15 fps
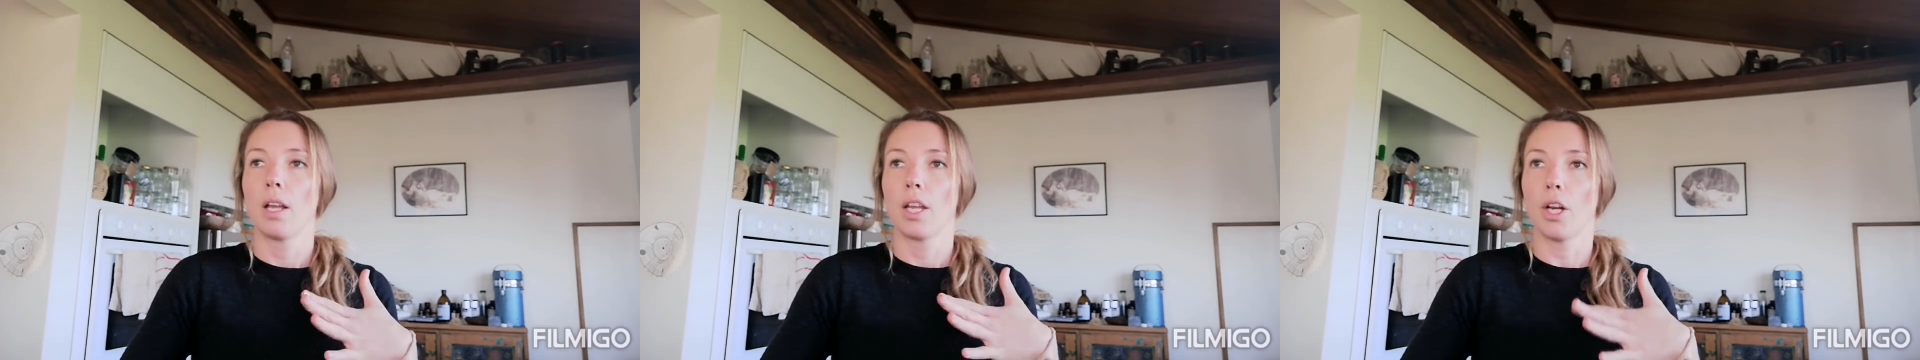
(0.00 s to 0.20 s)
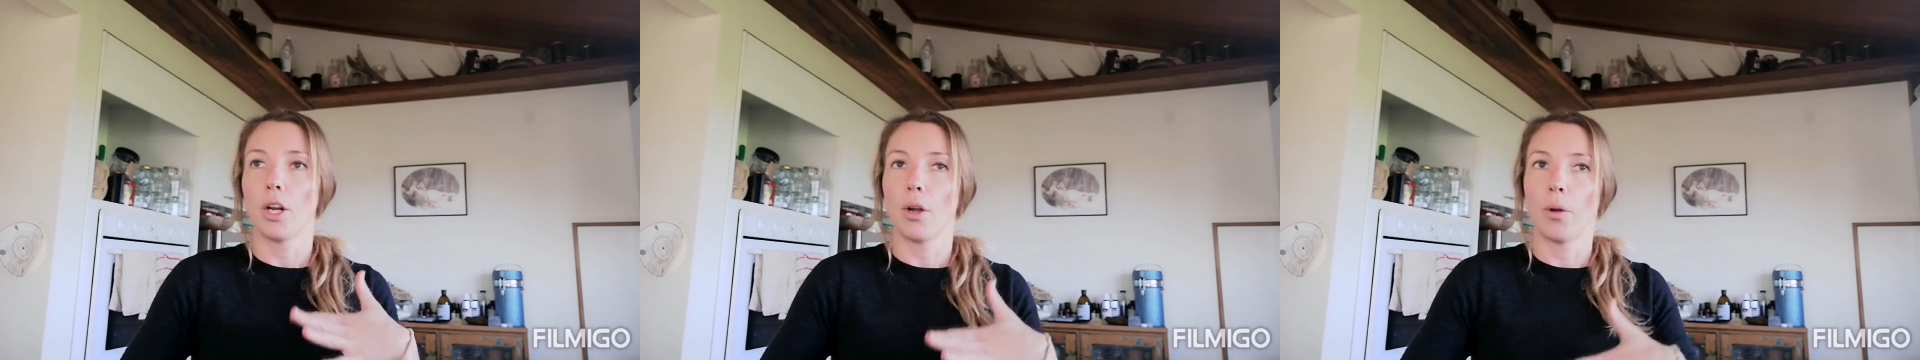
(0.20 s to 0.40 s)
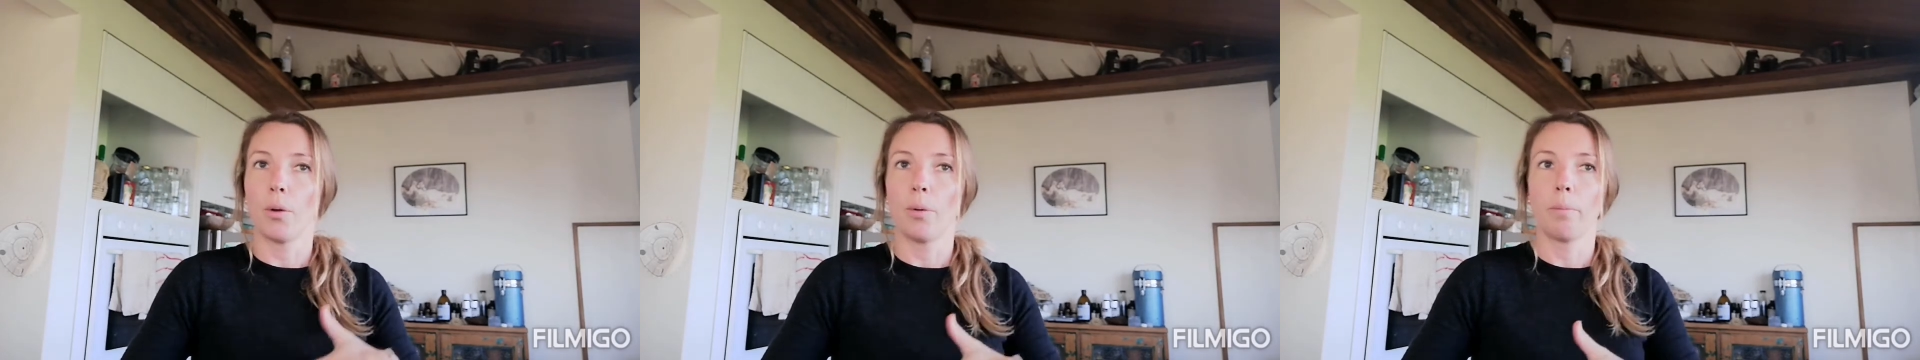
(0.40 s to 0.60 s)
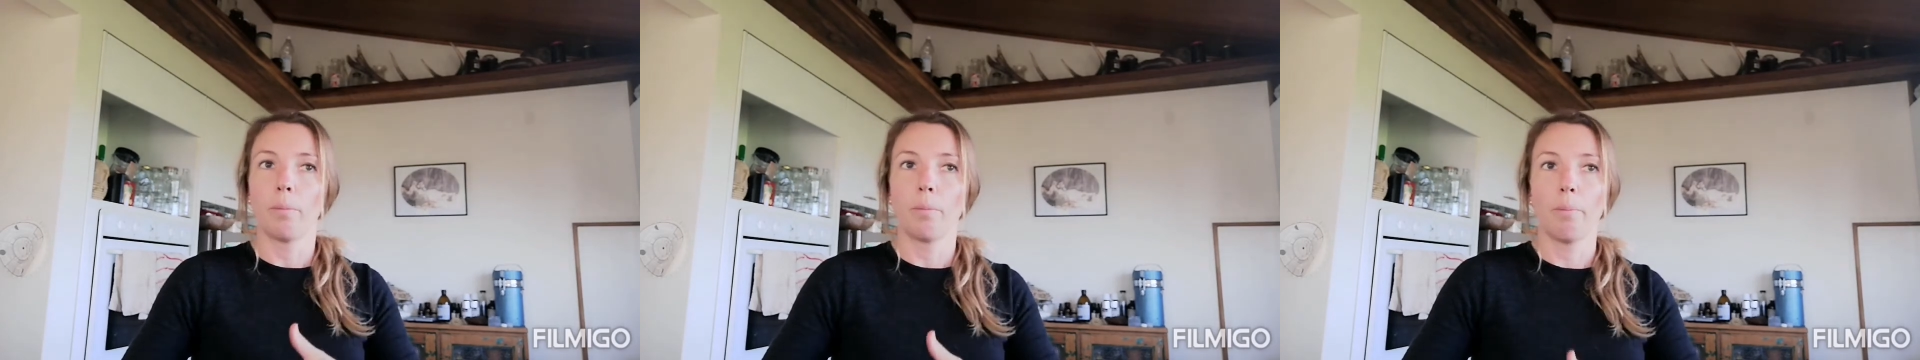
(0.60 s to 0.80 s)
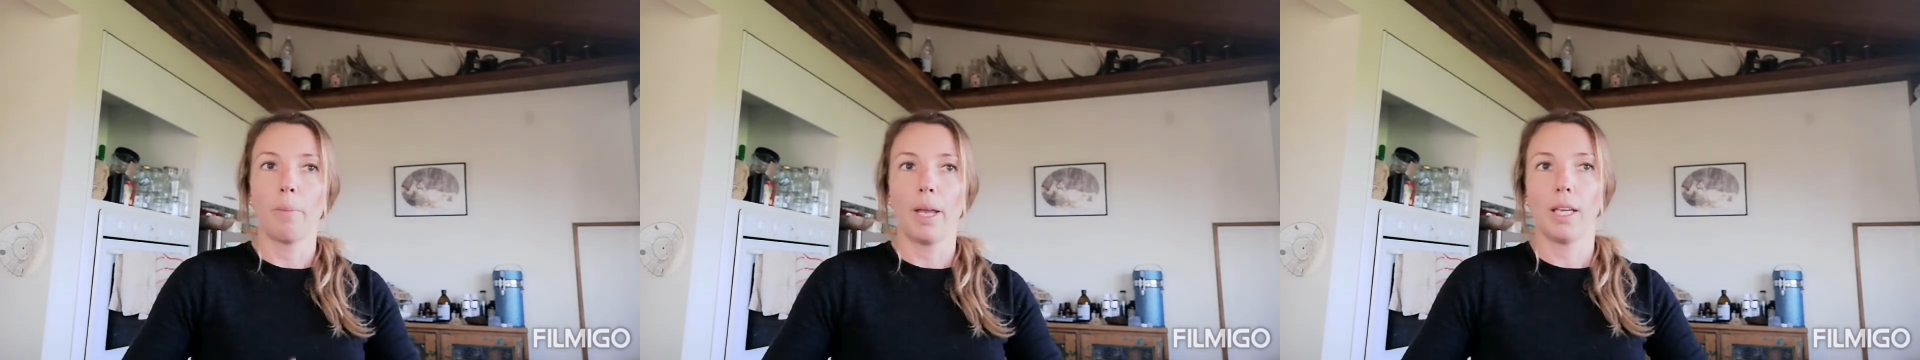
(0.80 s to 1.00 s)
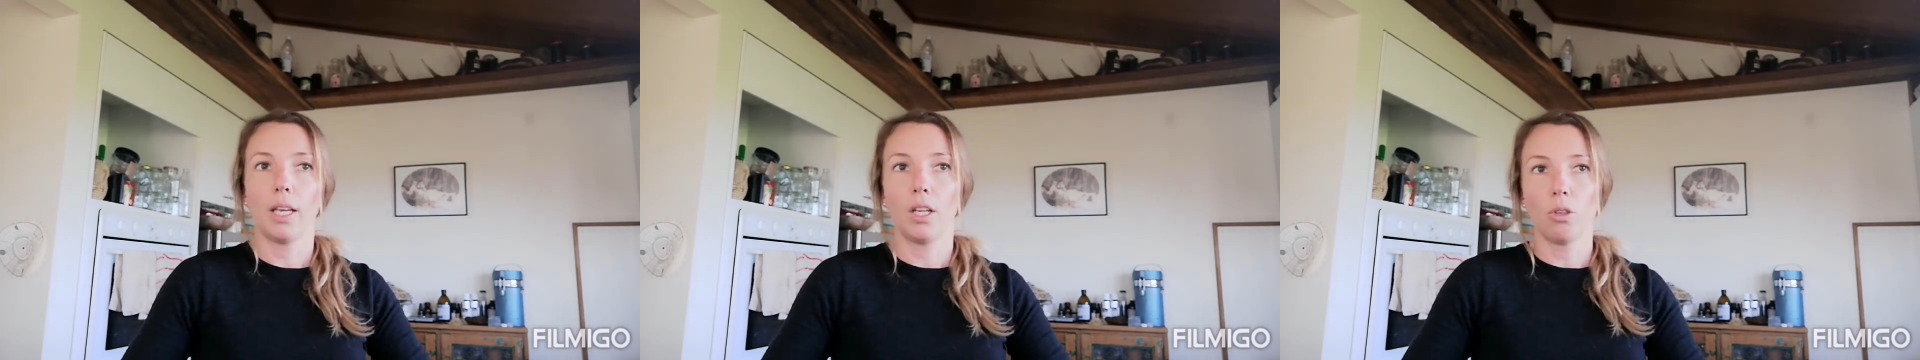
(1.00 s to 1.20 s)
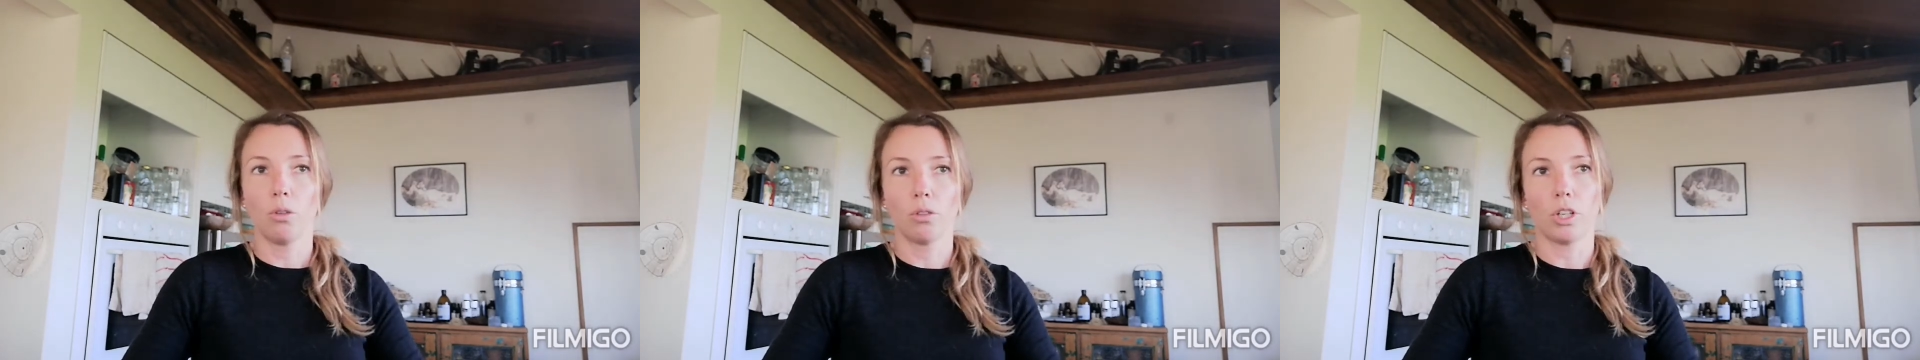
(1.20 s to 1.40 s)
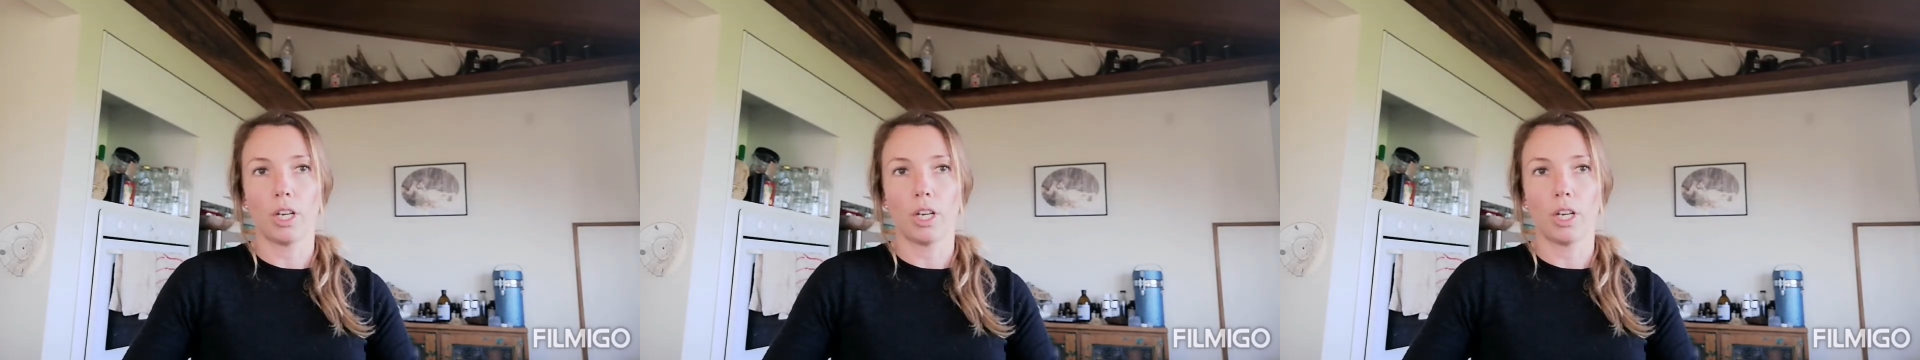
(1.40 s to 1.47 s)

you know, making your